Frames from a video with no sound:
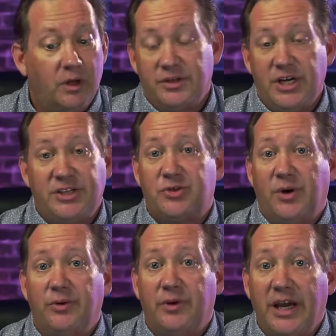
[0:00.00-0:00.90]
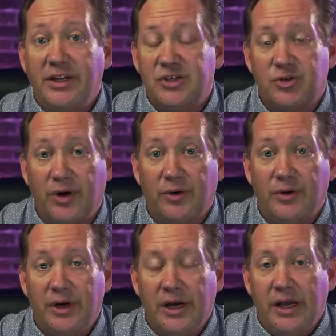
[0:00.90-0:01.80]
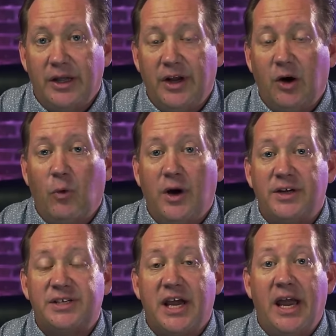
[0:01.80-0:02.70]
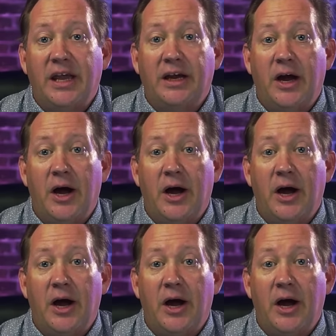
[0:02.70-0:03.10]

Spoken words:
It's true. There was a,